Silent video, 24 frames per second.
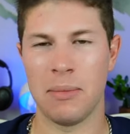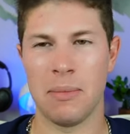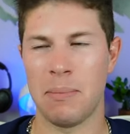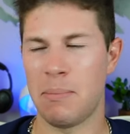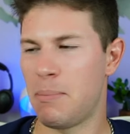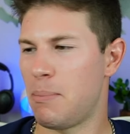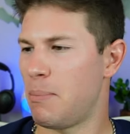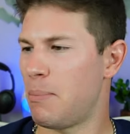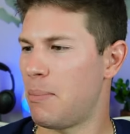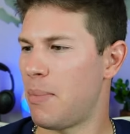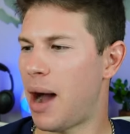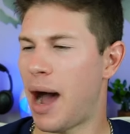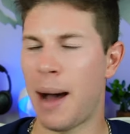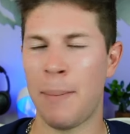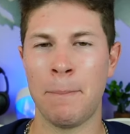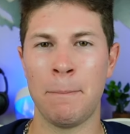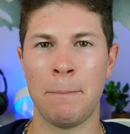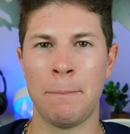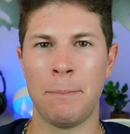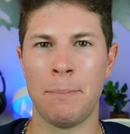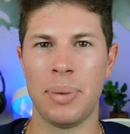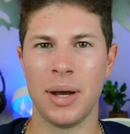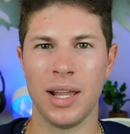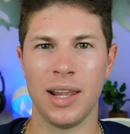
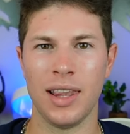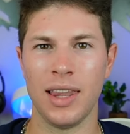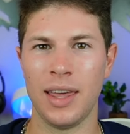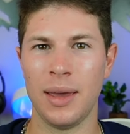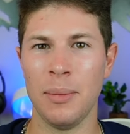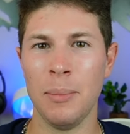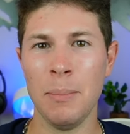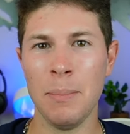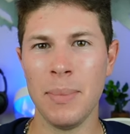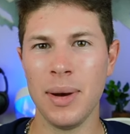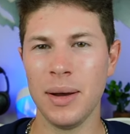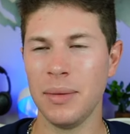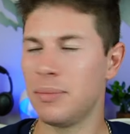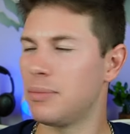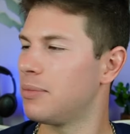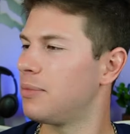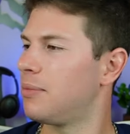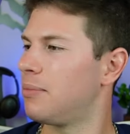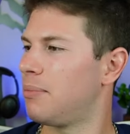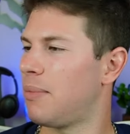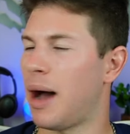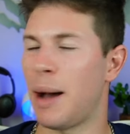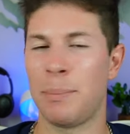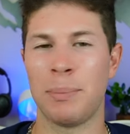Maapilim.
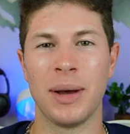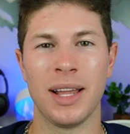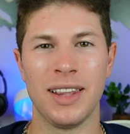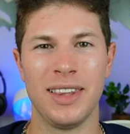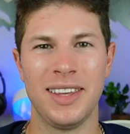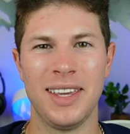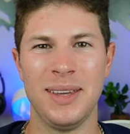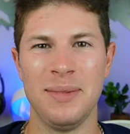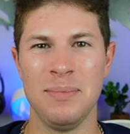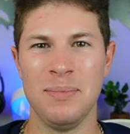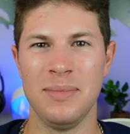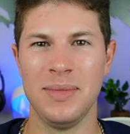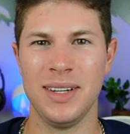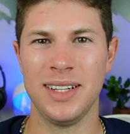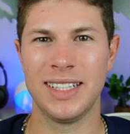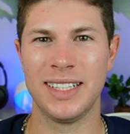Maapilim.